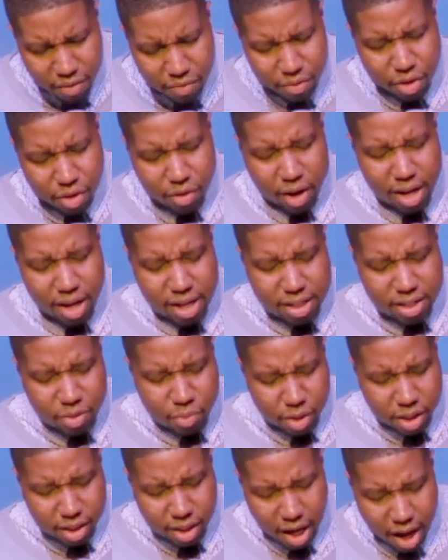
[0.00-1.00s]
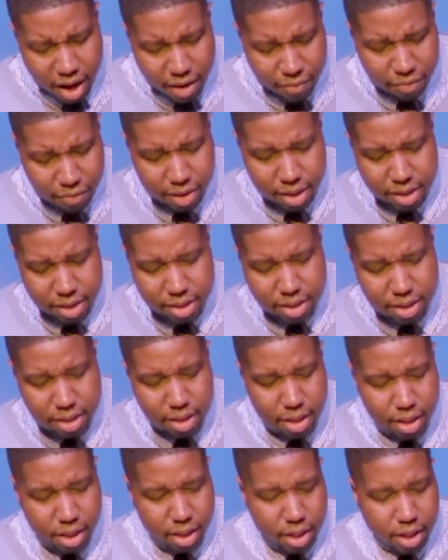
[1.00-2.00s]
of grace with confidence?
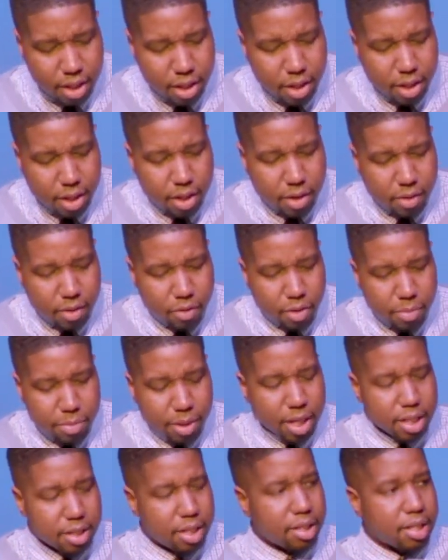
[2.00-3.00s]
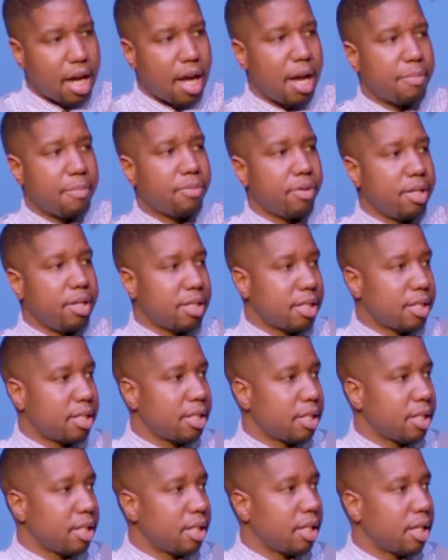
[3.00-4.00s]
Well, because he's a high priest.
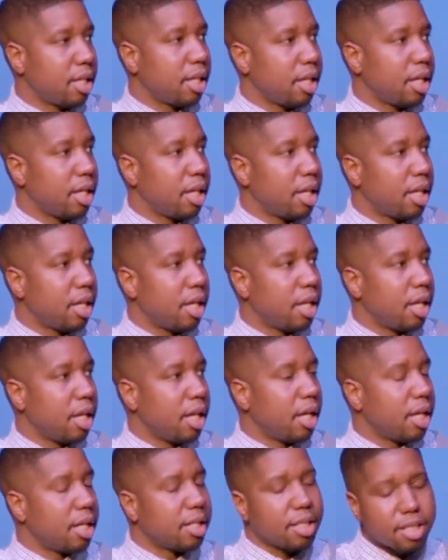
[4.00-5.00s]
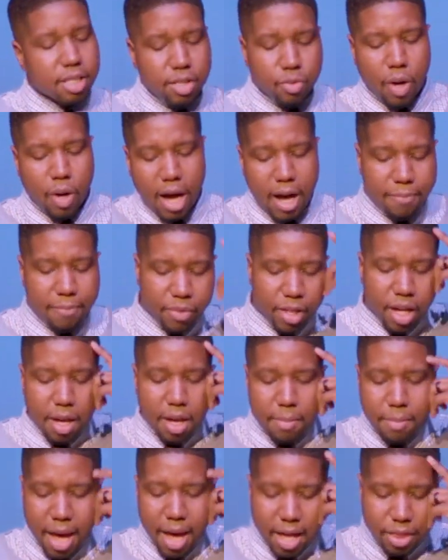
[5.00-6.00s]
This is why
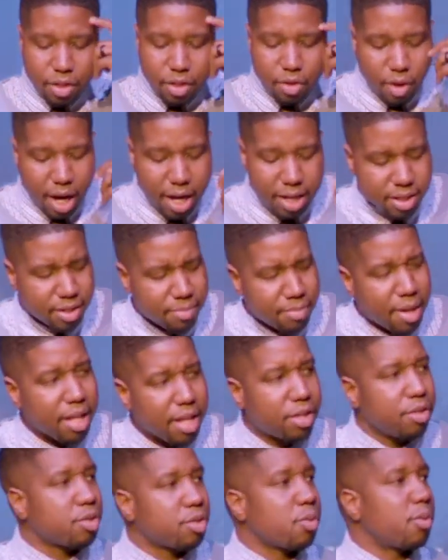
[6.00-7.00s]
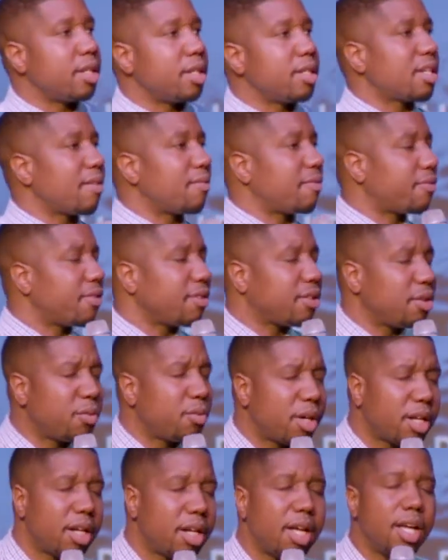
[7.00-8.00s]
Matthew writes in Matthew 27
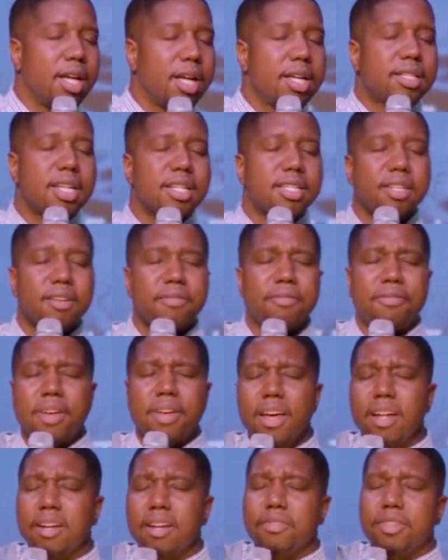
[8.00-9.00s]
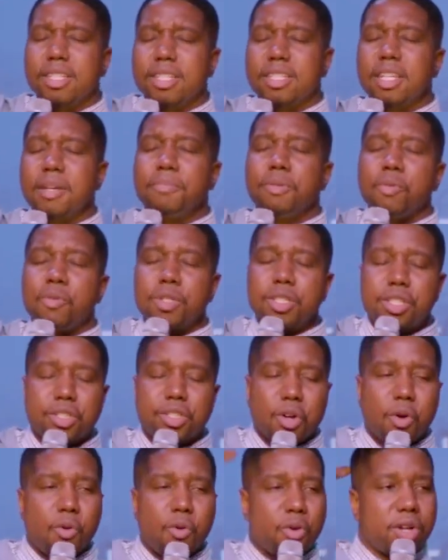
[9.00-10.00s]
51 says, The veil of the temple was
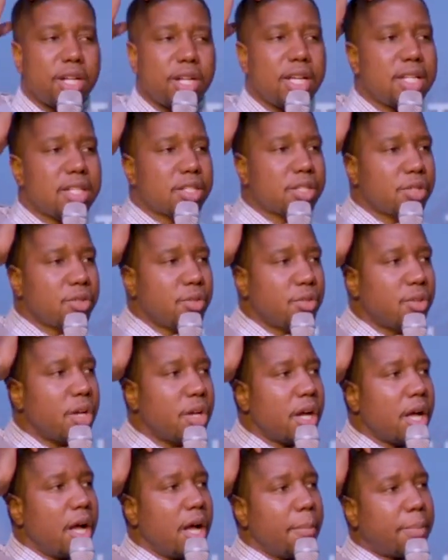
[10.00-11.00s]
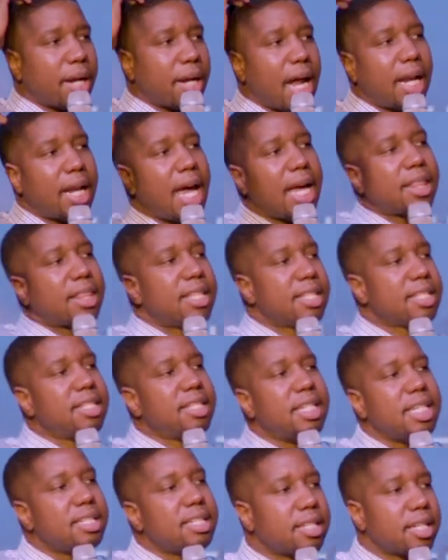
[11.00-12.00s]
torn in two. But I like this
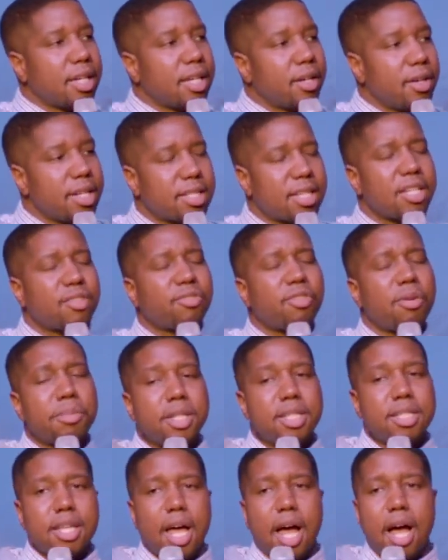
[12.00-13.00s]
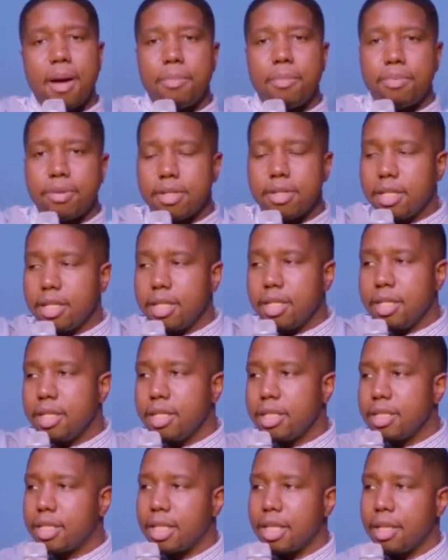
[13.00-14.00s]
detail. It says, From the top
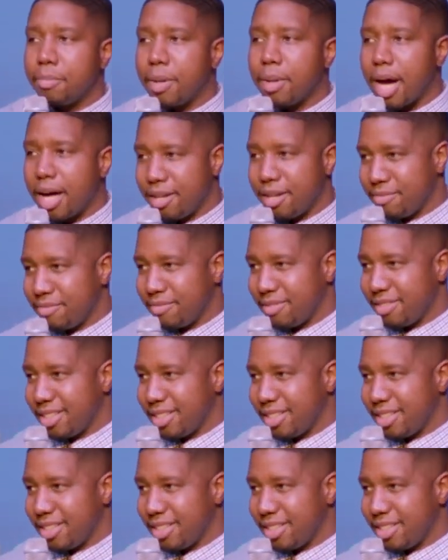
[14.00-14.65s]
to the bottom.